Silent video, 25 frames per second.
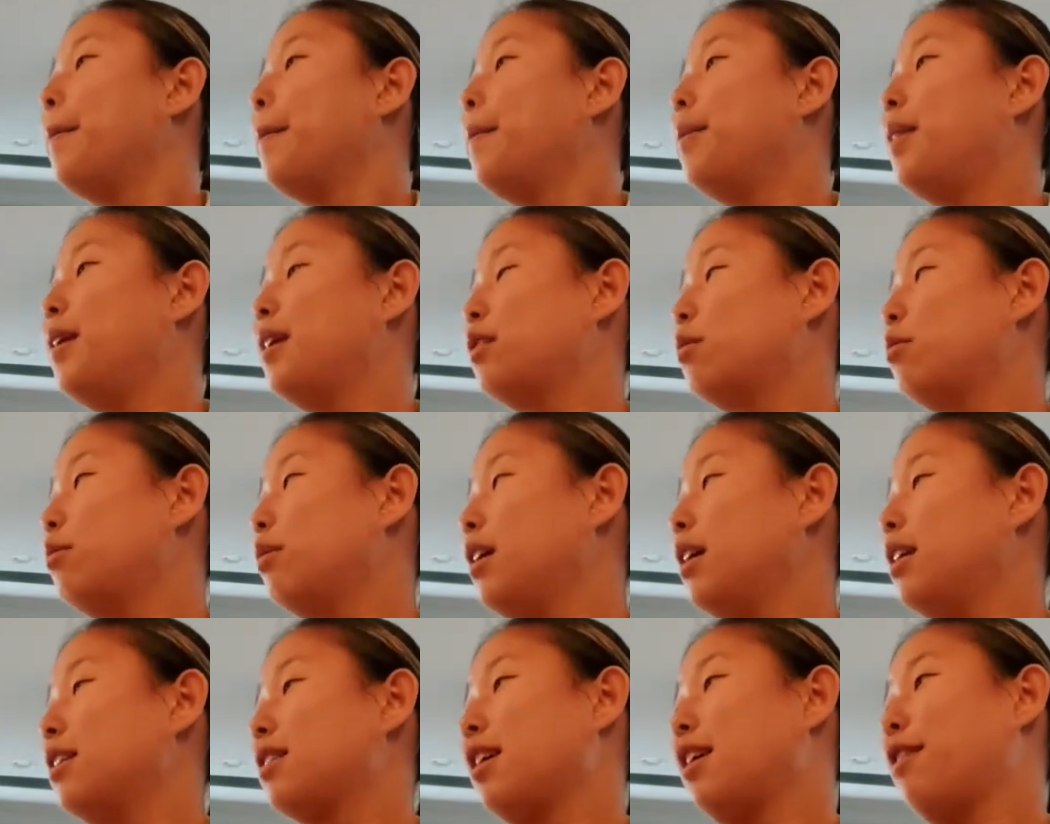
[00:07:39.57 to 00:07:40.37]
This one
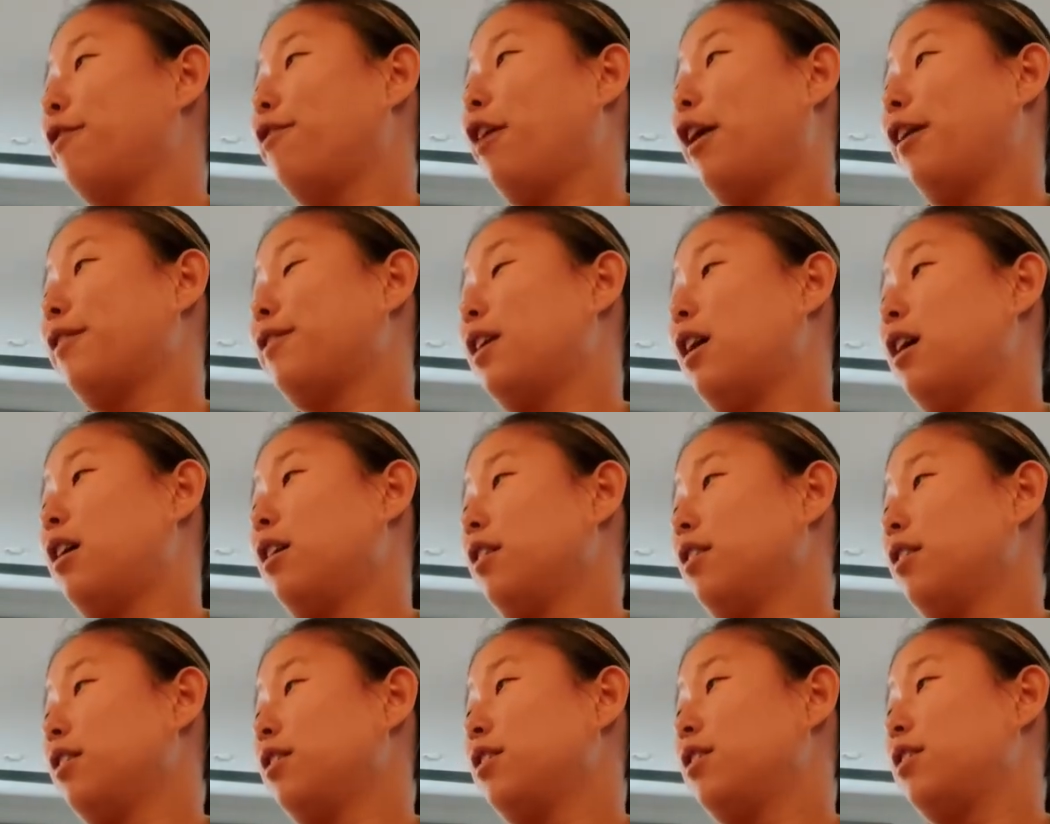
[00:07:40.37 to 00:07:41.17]
has like
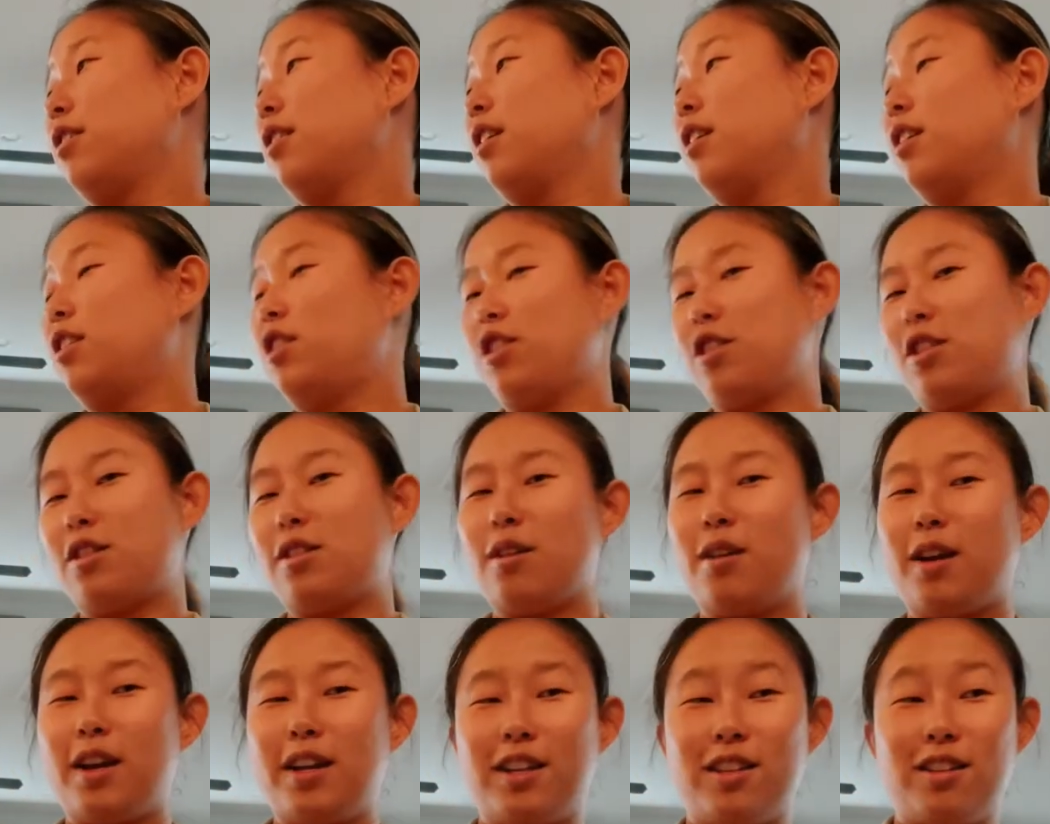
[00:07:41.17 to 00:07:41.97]
$5 just so
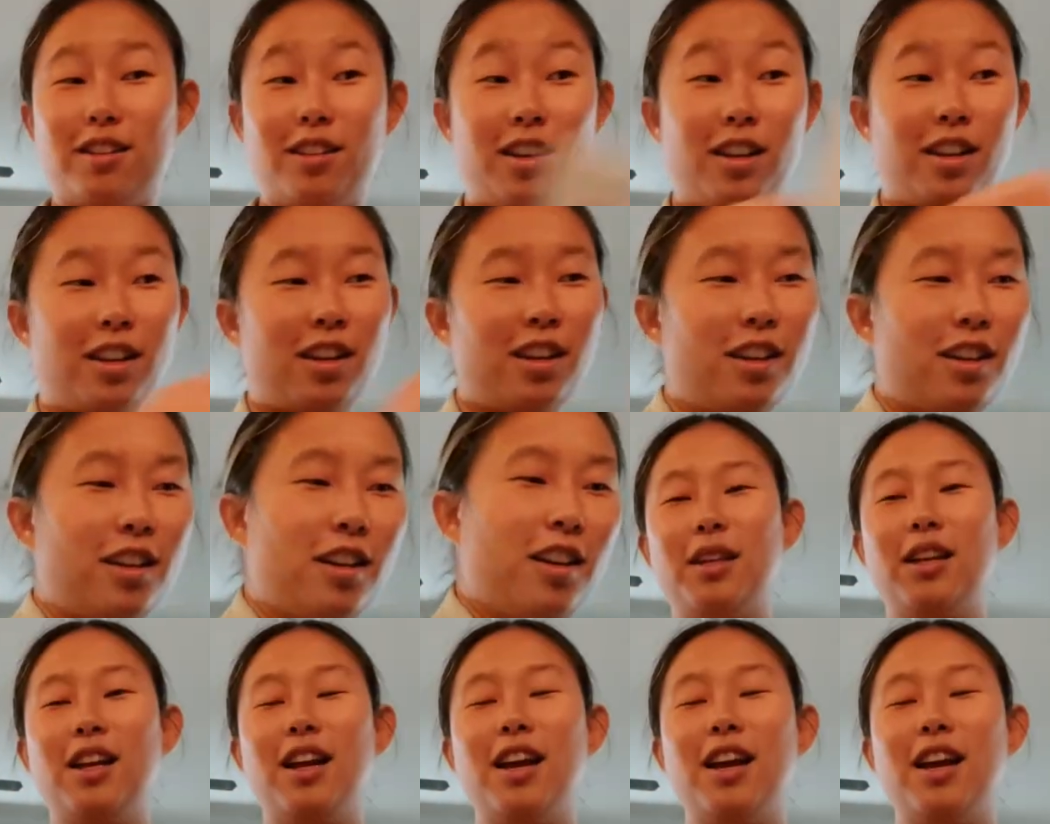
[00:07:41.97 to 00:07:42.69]
I could get it.